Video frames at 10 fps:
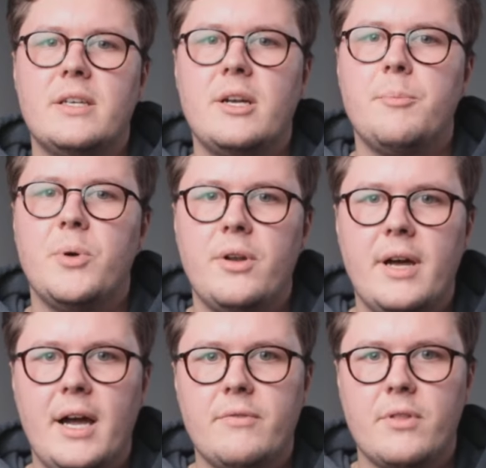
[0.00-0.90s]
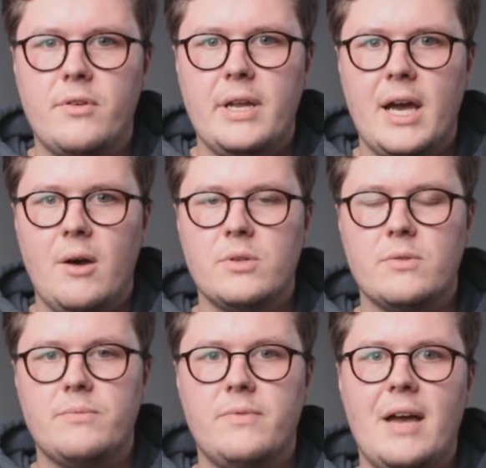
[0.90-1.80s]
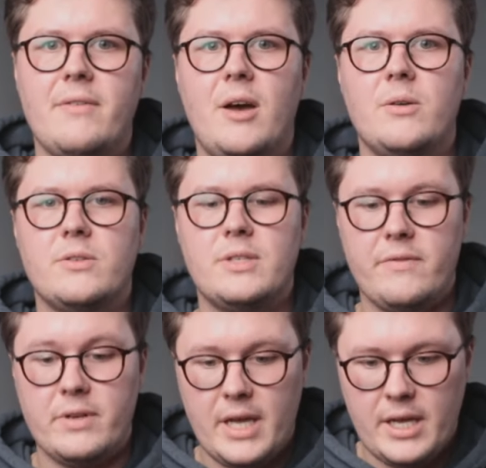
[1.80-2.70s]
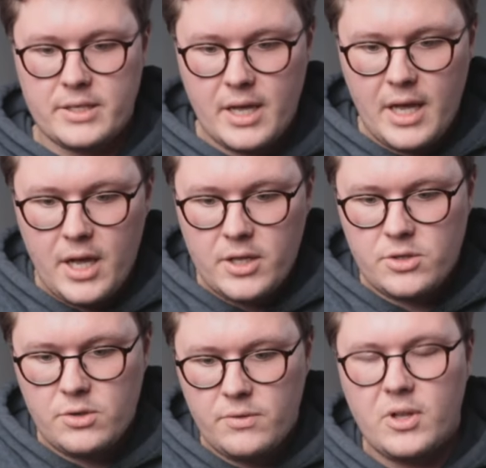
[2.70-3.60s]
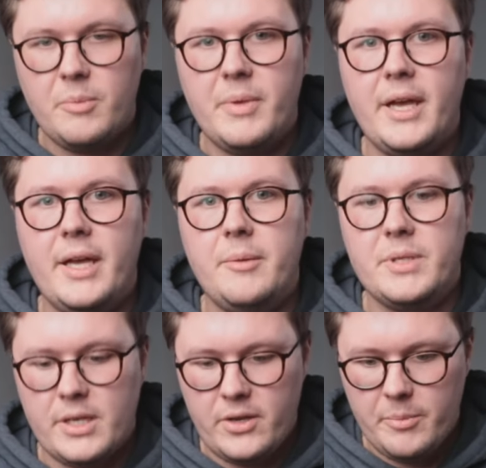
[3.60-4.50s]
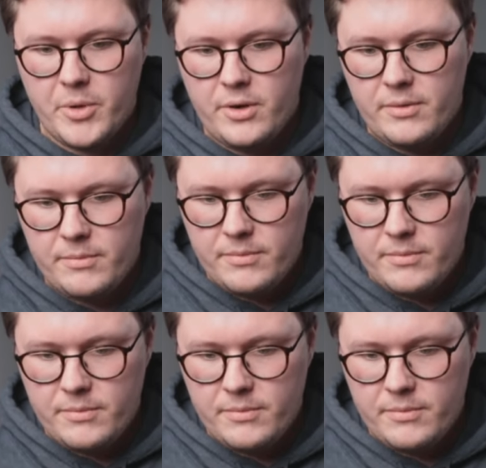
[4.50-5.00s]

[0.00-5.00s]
in a bird hide for 3 hours or 5 hours or 7 days to film a particular bird.